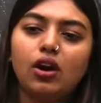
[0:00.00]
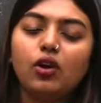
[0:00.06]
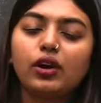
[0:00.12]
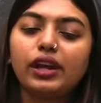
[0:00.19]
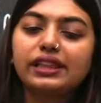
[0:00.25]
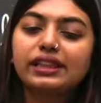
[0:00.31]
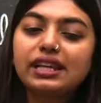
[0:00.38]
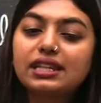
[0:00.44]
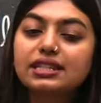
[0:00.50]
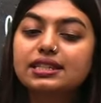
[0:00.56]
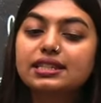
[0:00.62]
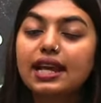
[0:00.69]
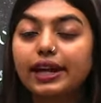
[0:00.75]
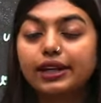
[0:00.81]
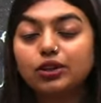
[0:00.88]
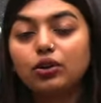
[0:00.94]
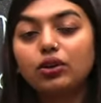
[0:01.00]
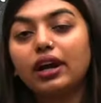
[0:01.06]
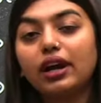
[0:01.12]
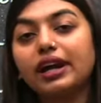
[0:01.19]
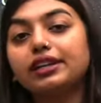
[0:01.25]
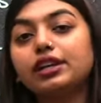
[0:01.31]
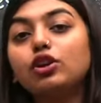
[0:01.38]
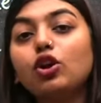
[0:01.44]
Okay, this
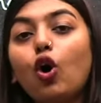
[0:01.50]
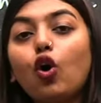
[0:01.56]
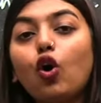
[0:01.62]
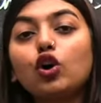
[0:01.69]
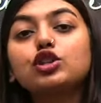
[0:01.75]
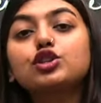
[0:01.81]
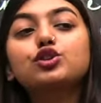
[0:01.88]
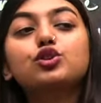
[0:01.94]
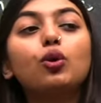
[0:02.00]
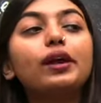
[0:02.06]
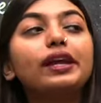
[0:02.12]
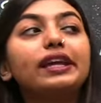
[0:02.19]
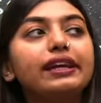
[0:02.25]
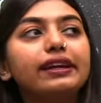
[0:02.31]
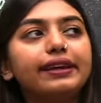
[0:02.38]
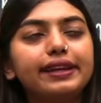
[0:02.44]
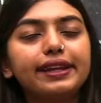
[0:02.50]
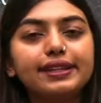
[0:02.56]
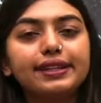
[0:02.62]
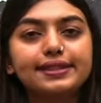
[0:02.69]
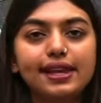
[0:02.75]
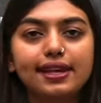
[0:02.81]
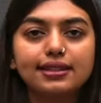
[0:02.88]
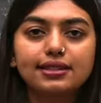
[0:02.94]
cytokinin also
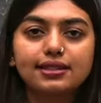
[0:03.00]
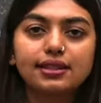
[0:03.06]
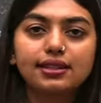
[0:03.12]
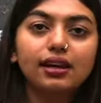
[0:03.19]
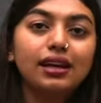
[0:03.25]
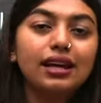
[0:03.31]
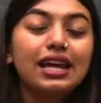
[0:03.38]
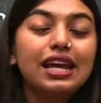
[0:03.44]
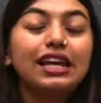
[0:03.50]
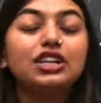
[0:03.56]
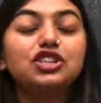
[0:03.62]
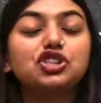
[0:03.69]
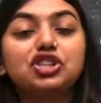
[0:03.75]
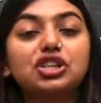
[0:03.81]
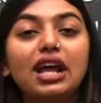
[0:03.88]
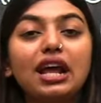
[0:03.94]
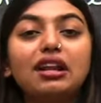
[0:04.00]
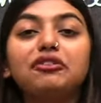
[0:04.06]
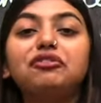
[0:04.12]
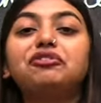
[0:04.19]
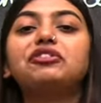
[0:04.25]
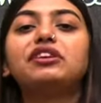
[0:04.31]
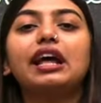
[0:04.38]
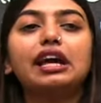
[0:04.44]
increases the
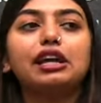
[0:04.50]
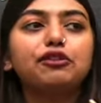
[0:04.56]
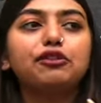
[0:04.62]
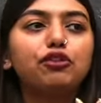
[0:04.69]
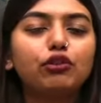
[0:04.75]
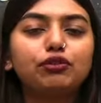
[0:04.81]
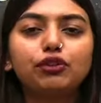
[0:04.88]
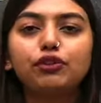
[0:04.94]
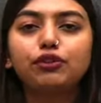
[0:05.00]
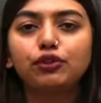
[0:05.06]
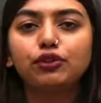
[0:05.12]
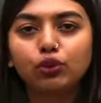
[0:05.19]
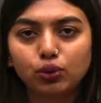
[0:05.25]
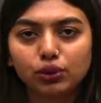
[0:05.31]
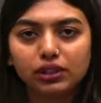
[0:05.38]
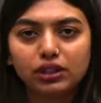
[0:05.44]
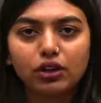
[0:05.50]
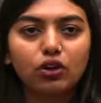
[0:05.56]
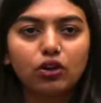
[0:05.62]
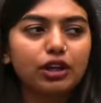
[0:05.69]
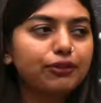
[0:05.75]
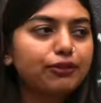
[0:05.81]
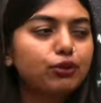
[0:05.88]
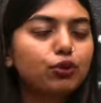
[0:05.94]
shelf life of a fruit,
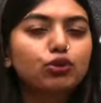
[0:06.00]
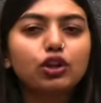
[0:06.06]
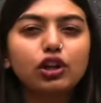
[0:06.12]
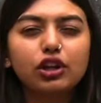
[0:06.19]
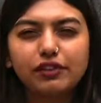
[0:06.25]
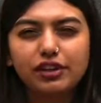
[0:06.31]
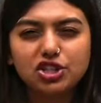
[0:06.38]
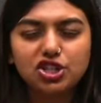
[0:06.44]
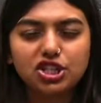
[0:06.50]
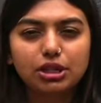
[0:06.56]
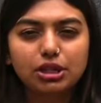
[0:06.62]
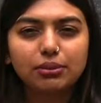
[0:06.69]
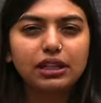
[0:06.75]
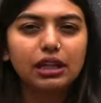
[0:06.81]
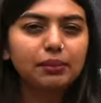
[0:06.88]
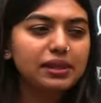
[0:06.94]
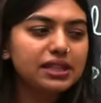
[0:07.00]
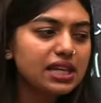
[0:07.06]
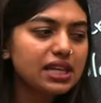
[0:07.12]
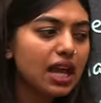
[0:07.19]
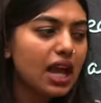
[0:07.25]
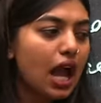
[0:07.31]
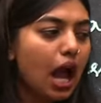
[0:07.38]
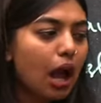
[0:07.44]
okay, fruit or a vegetable. That means
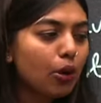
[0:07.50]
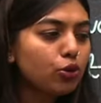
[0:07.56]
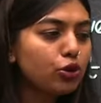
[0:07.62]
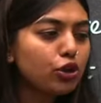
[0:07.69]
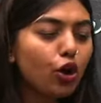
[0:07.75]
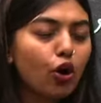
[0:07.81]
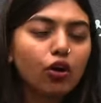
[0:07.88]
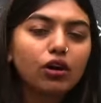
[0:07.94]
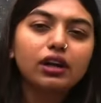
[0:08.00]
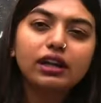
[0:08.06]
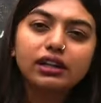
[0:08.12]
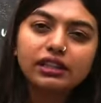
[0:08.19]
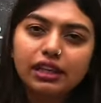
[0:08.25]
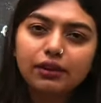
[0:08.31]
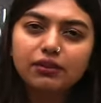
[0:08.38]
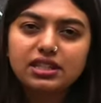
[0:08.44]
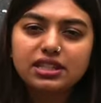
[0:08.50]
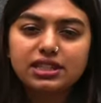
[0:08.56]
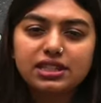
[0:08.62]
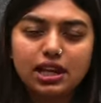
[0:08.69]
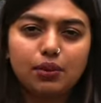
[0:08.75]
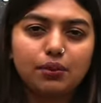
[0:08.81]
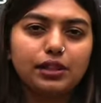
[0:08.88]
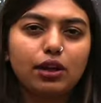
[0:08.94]
how longer they will
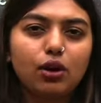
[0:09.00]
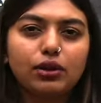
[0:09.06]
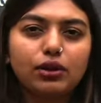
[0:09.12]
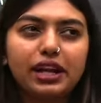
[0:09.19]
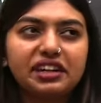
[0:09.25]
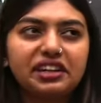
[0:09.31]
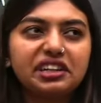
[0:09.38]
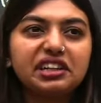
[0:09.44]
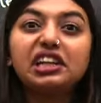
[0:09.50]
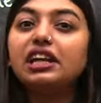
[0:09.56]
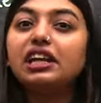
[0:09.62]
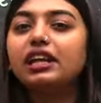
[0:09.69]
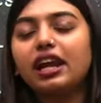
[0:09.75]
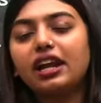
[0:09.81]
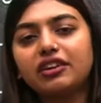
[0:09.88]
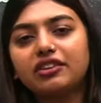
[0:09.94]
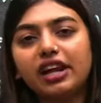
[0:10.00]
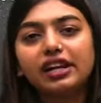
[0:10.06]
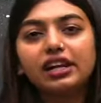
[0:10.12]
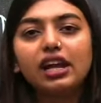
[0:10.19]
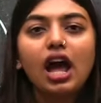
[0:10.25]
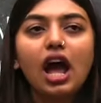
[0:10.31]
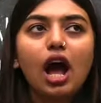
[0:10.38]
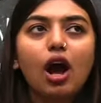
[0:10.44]
stay without getting decayed, right?
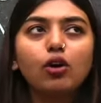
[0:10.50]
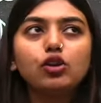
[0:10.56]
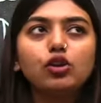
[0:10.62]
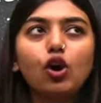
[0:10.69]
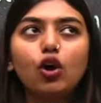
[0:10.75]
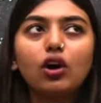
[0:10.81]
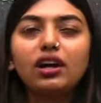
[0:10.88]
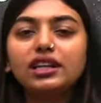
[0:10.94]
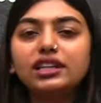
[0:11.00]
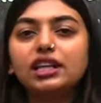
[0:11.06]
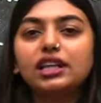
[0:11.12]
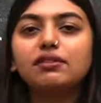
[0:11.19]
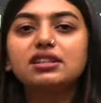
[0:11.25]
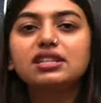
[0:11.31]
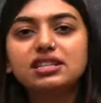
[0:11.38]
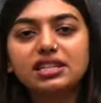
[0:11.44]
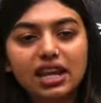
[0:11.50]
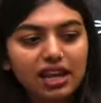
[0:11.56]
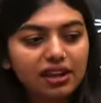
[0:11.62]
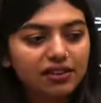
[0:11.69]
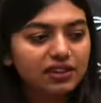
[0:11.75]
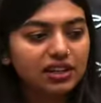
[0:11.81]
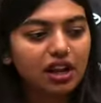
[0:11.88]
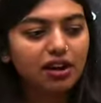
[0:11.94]
How longer they will stay
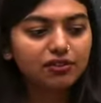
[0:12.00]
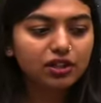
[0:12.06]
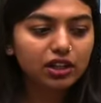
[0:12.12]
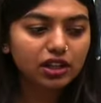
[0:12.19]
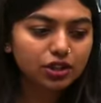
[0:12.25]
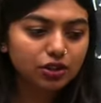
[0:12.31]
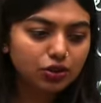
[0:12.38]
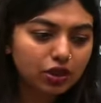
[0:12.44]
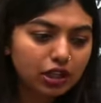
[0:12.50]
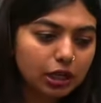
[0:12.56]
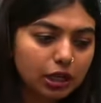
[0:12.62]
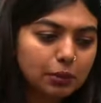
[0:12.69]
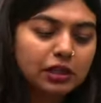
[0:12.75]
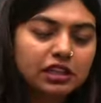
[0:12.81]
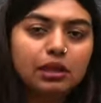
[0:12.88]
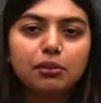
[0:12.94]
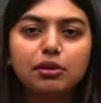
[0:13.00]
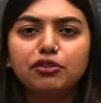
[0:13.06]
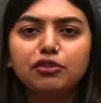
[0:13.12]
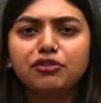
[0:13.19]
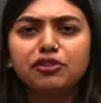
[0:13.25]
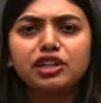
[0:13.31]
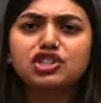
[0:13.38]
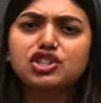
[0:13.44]
even after, you know, keeping them in
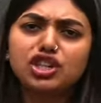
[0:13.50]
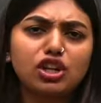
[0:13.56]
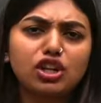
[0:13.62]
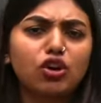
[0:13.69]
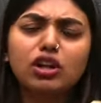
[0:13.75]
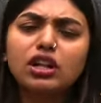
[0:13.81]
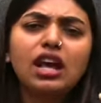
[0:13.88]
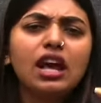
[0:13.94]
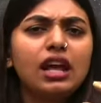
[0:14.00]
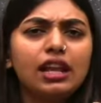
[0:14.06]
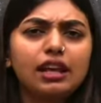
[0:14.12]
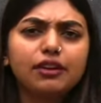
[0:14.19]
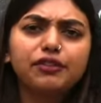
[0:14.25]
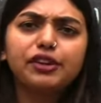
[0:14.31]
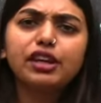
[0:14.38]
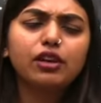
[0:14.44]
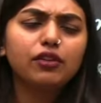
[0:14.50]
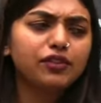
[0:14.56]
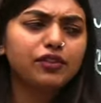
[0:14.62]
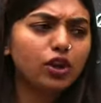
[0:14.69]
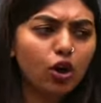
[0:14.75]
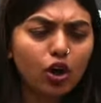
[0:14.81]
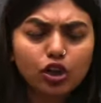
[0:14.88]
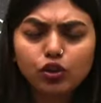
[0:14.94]
fridge and all. Like
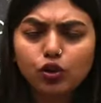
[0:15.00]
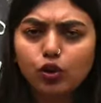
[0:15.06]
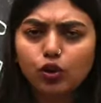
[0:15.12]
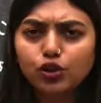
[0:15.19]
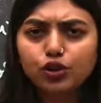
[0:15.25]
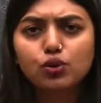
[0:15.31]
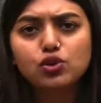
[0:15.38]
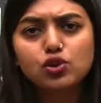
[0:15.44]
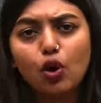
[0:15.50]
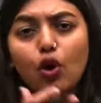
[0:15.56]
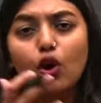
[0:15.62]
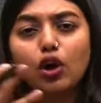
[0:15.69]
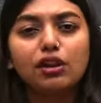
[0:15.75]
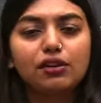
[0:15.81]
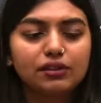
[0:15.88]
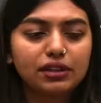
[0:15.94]
we all don't use all.